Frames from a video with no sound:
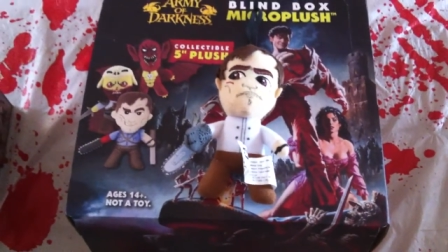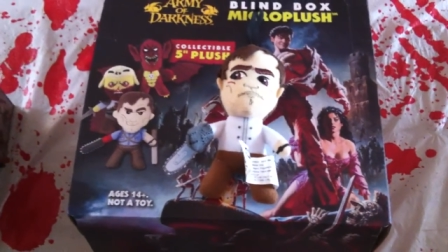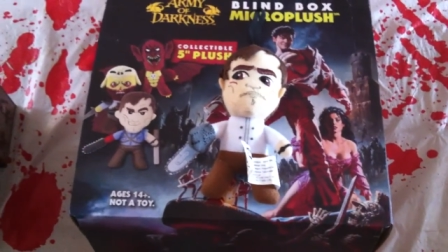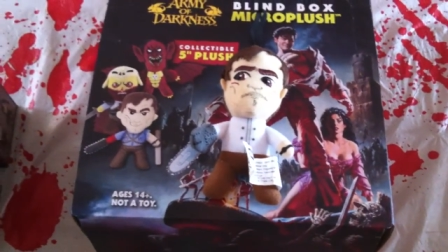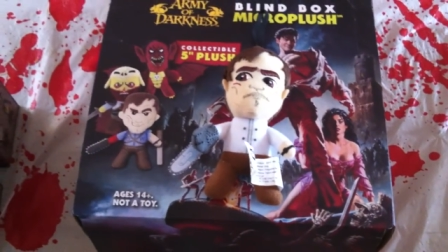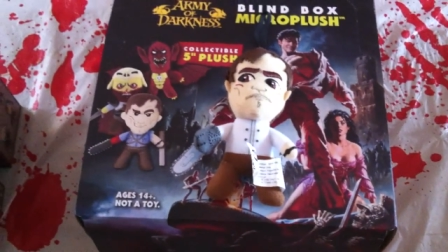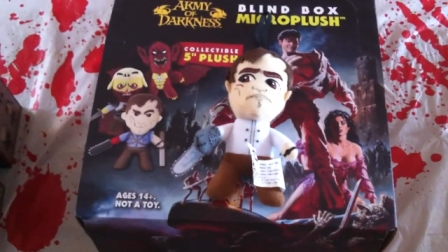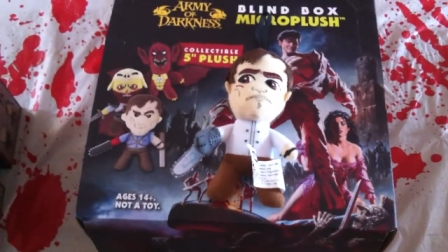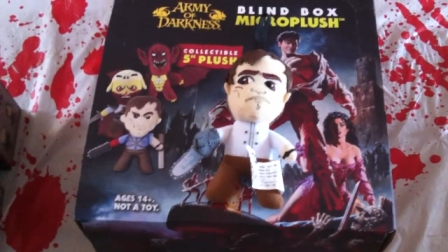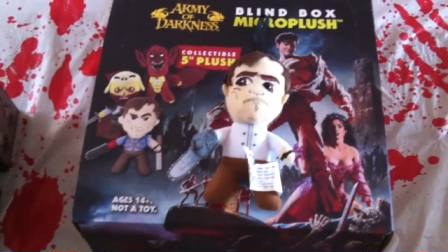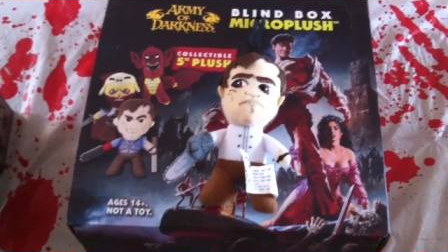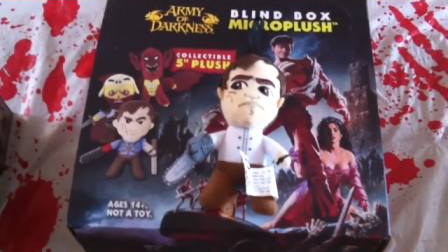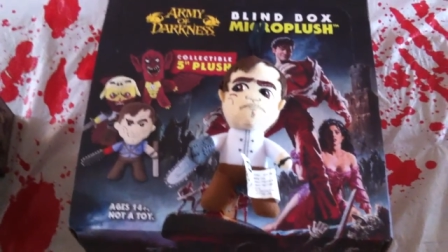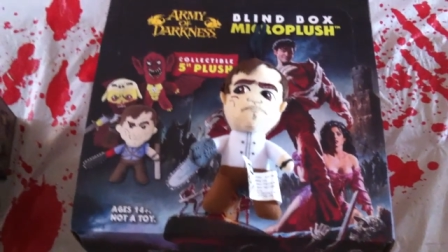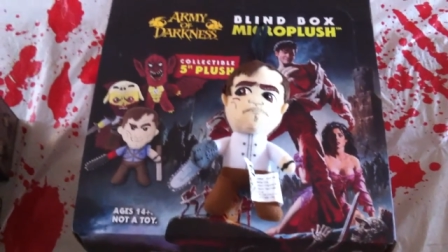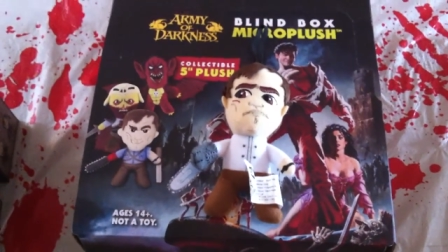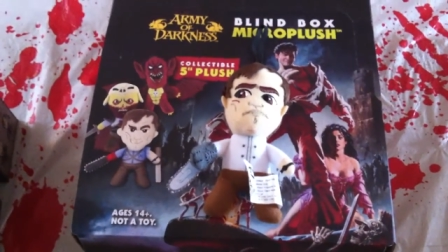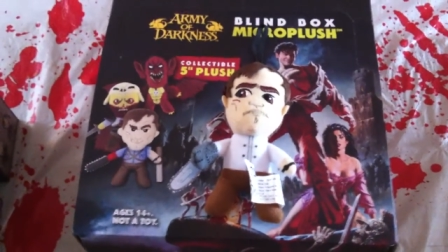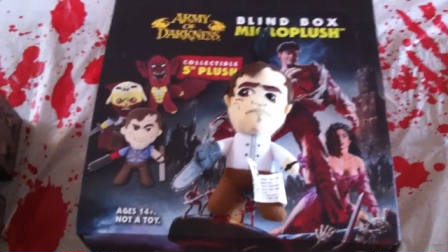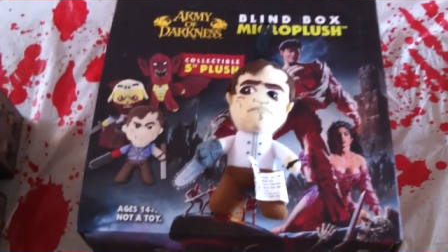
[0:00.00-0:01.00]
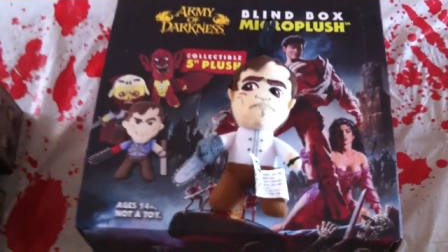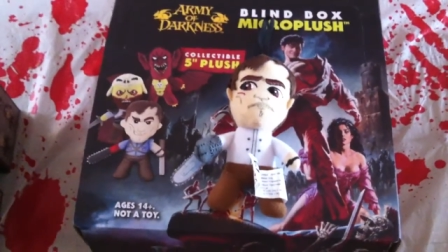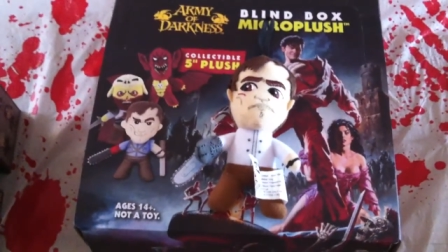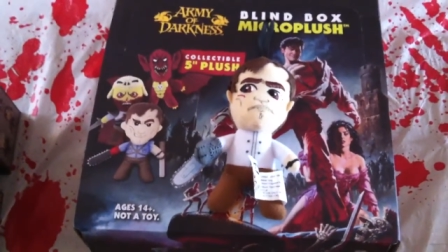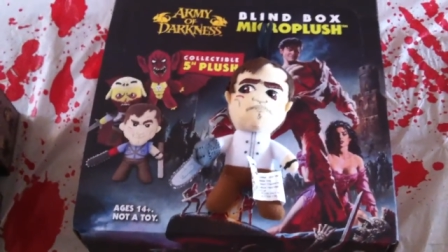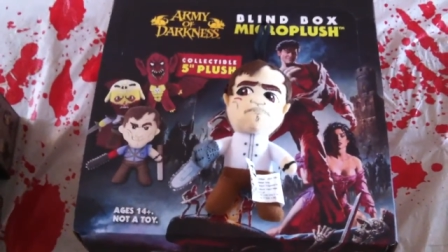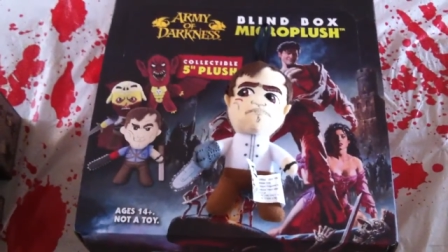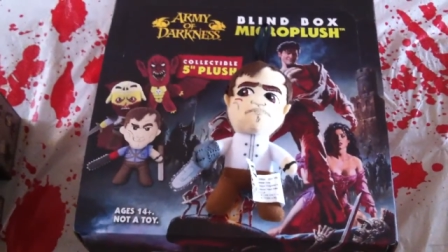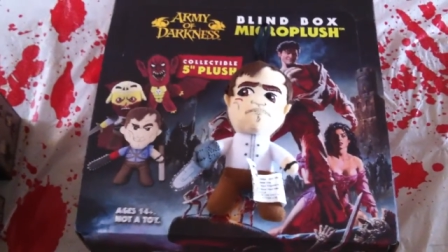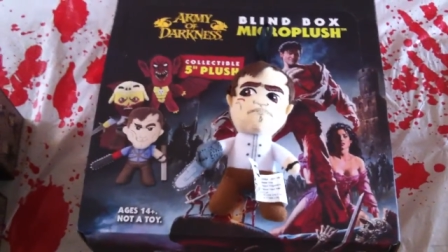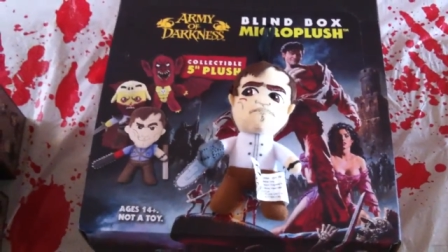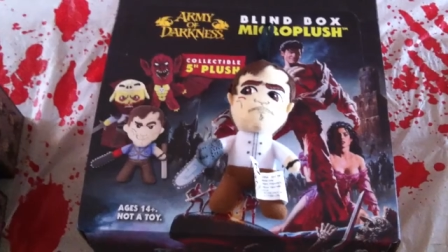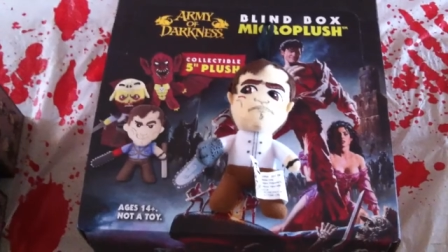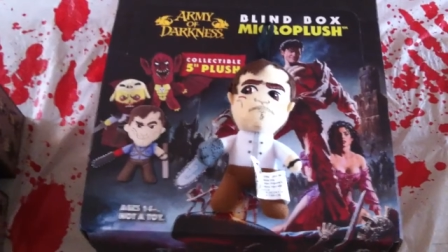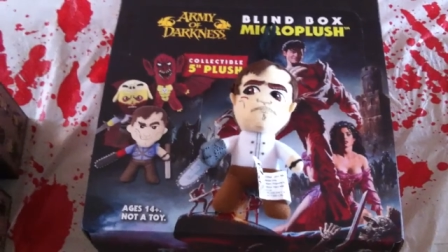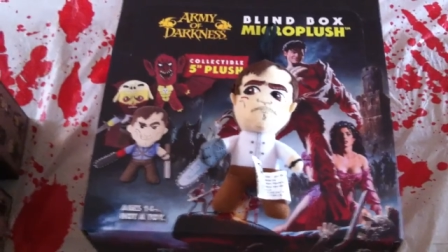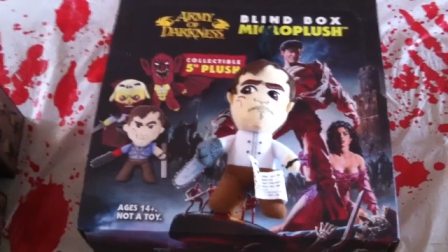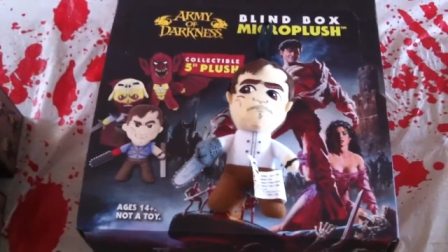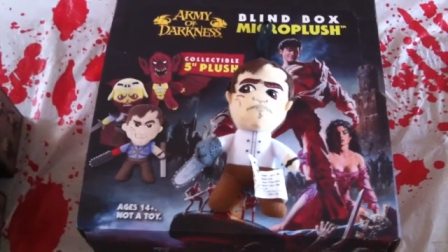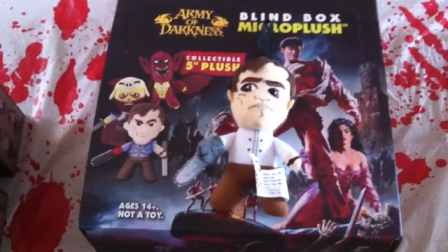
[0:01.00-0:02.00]
or soldier, you know? That, that
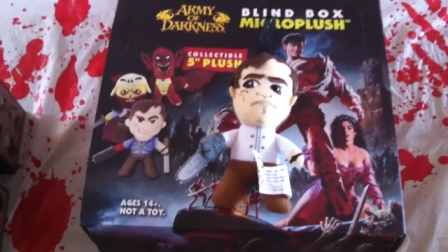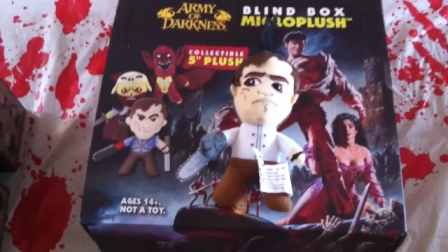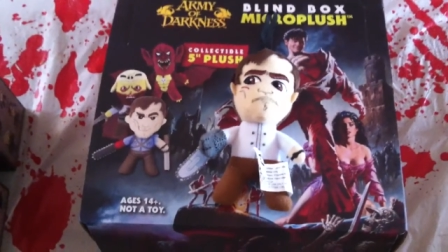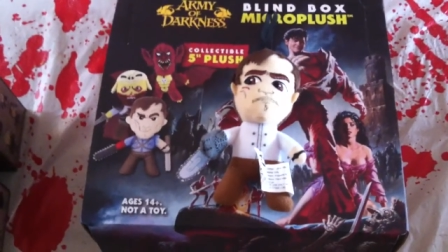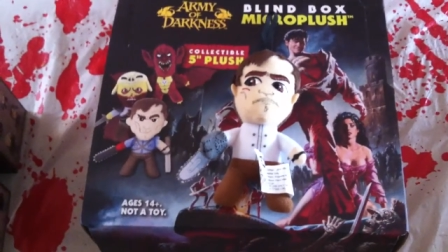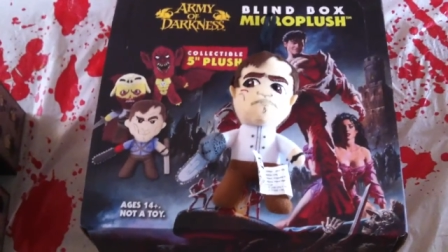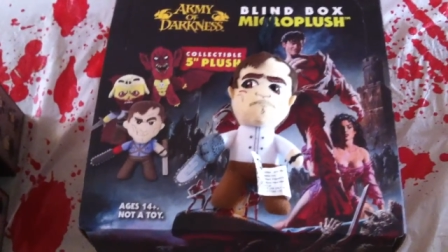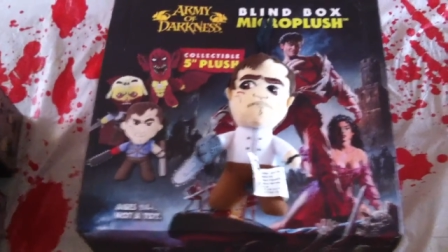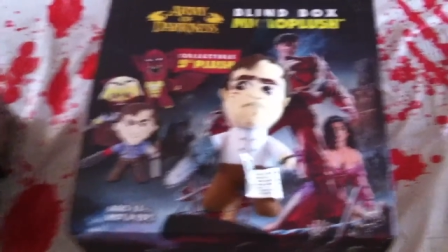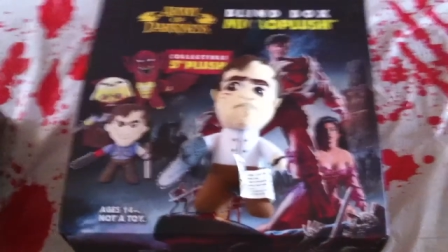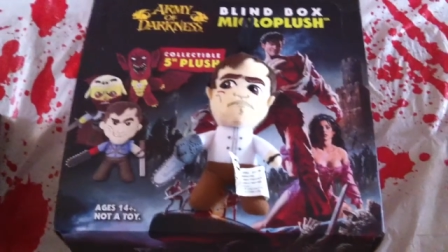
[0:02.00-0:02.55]
would have been nice.